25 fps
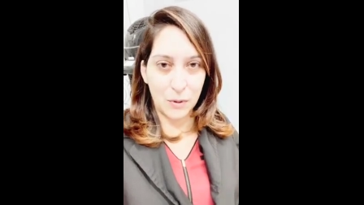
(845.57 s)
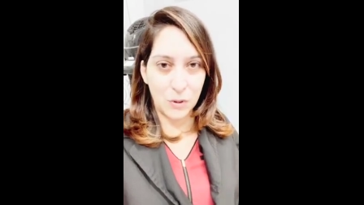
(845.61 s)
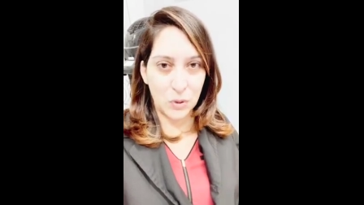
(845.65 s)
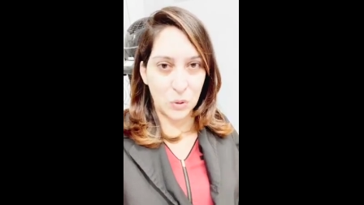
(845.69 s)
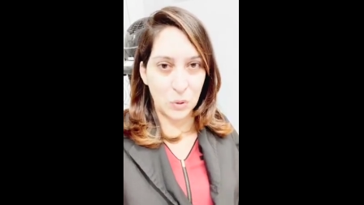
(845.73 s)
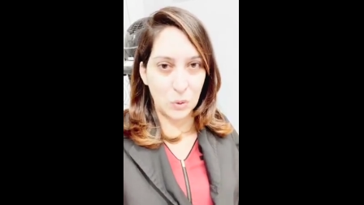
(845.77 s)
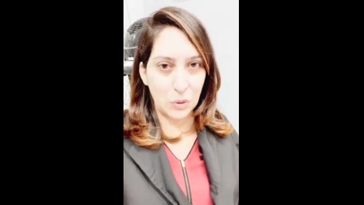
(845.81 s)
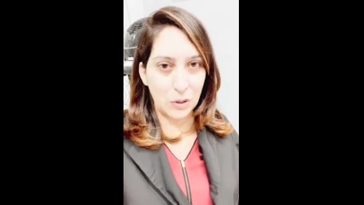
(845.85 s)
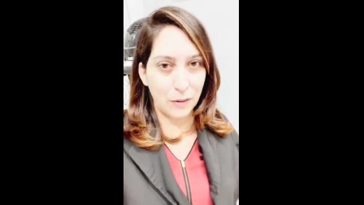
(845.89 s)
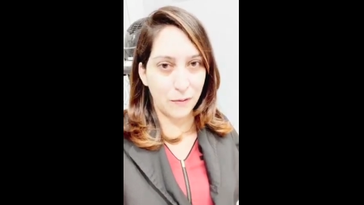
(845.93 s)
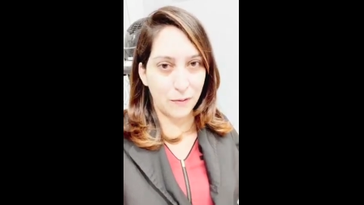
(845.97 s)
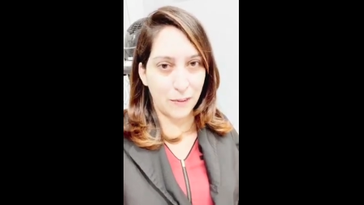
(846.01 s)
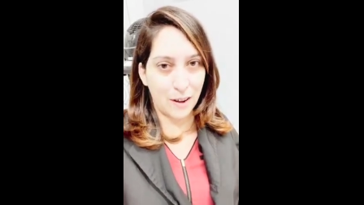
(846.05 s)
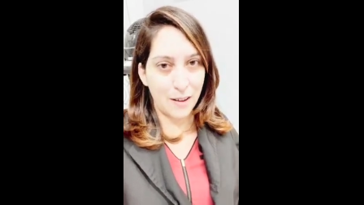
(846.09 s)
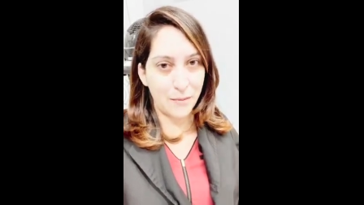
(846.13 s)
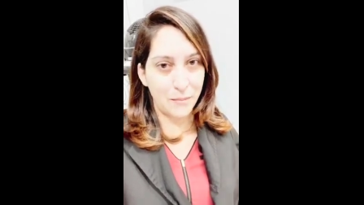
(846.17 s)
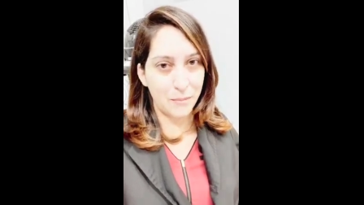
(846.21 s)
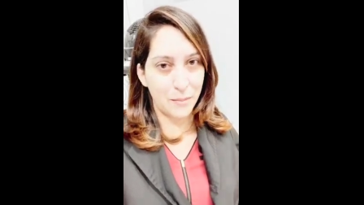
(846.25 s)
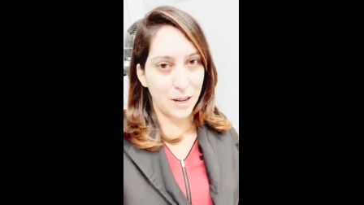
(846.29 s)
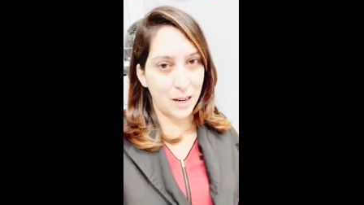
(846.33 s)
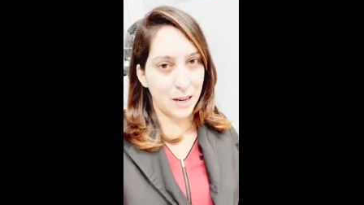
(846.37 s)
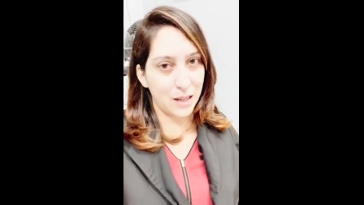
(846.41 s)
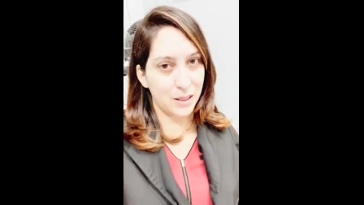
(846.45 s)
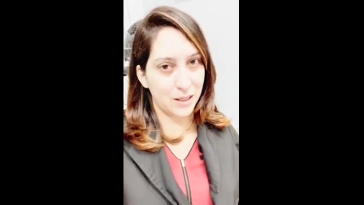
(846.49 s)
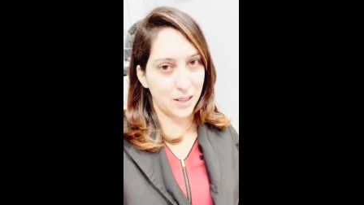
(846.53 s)
2 to 5
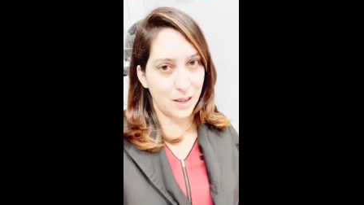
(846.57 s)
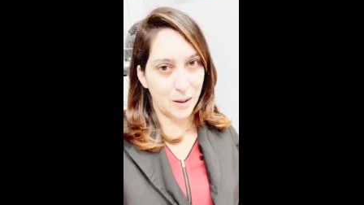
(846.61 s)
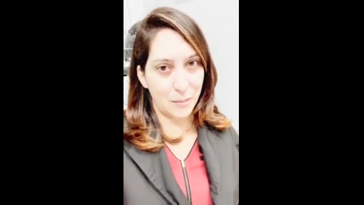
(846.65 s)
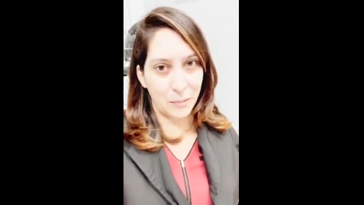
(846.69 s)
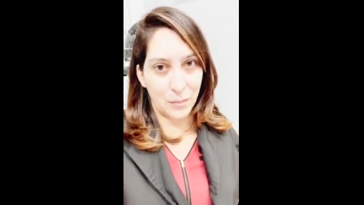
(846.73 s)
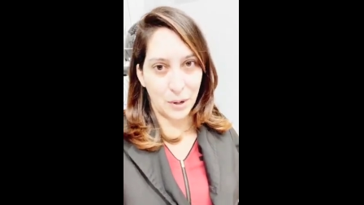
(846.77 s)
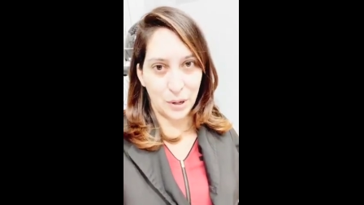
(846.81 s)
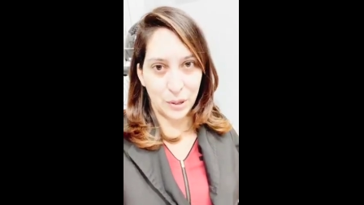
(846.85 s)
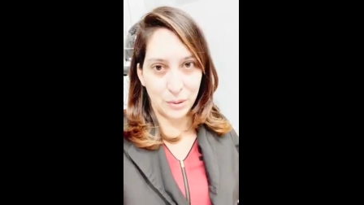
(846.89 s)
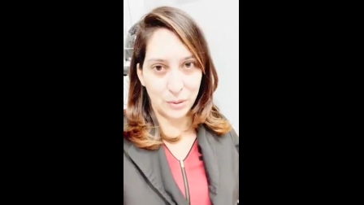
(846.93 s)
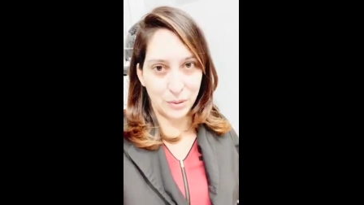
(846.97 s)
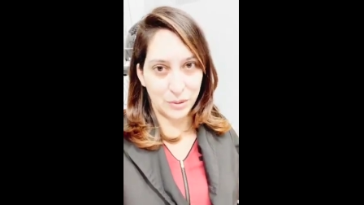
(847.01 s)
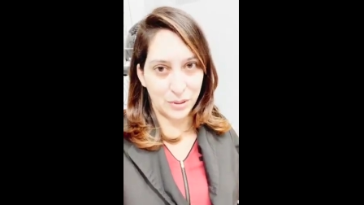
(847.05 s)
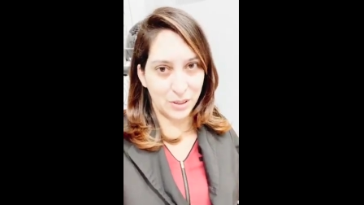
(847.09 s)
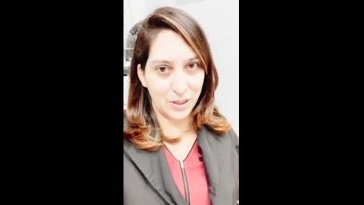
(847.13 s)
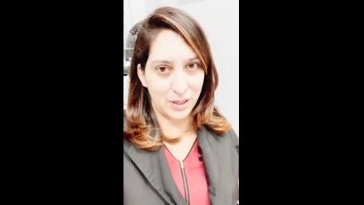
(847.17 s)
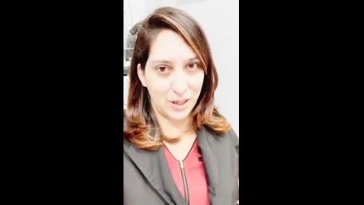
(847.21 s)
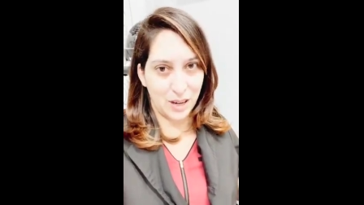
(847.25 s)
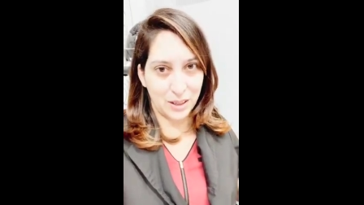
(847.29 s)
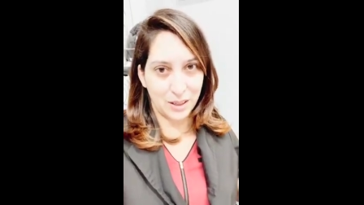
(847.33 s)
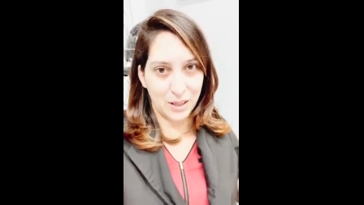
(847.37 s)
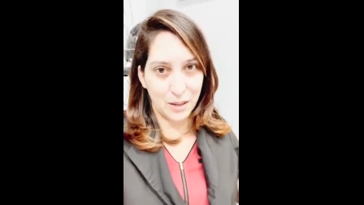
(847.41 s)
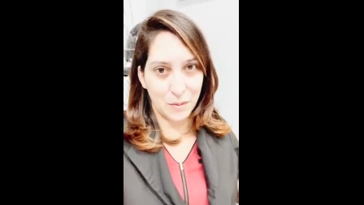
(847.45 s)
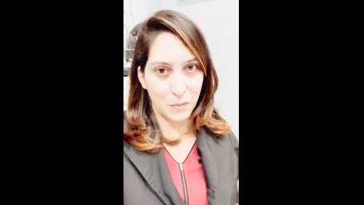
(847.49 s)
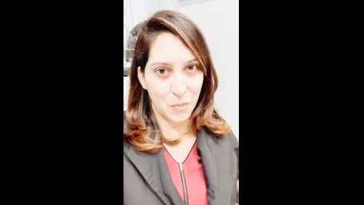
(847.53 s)
minutes at most,
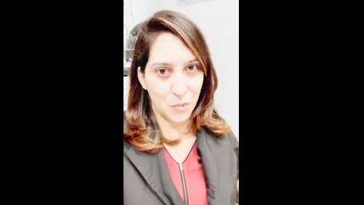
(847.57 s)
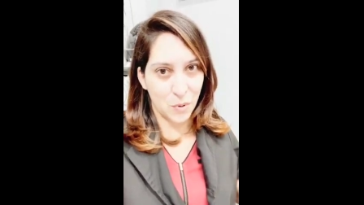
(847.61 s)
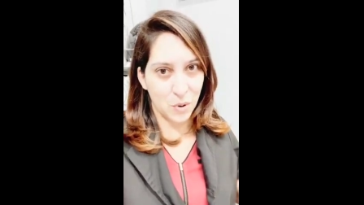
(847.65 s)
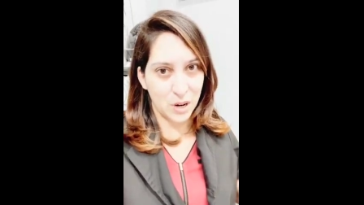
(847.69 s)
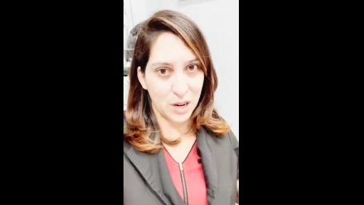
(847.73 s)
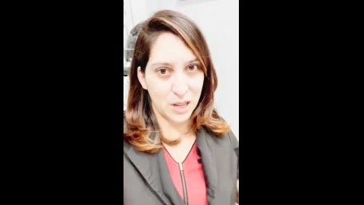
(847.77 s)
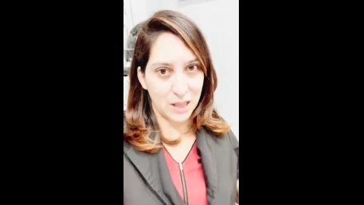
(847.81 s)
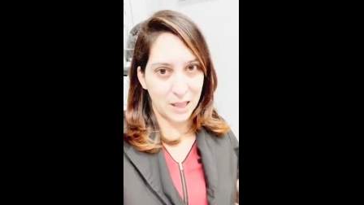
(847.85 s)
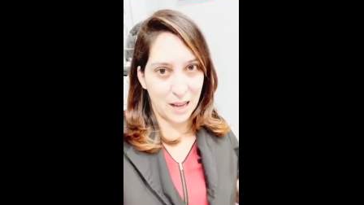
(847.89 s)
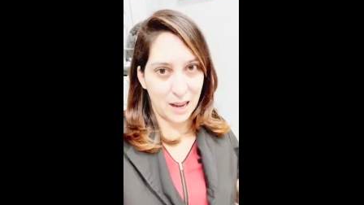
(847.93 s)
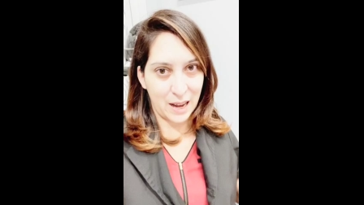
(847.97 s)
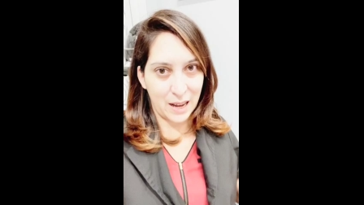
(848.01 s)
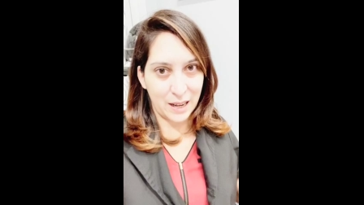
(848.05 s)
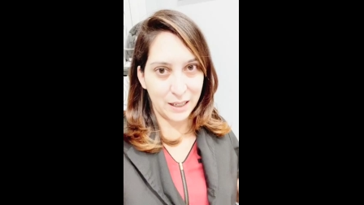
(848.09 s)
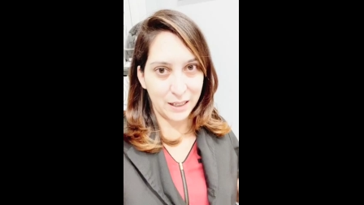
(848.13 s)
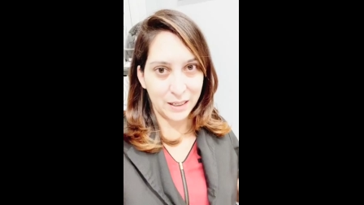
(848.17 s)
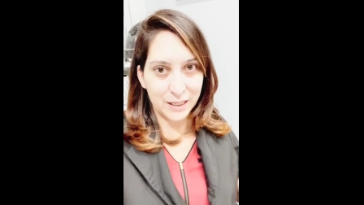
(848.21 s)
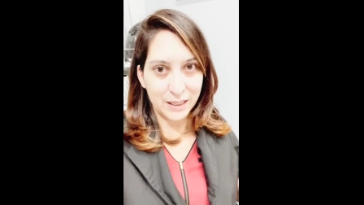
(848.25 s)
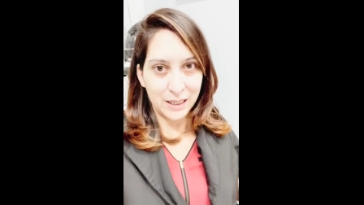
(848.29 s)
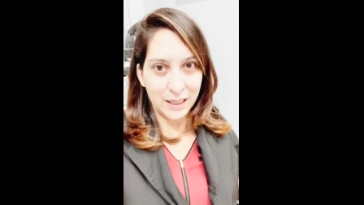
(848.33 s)
nothing more than that.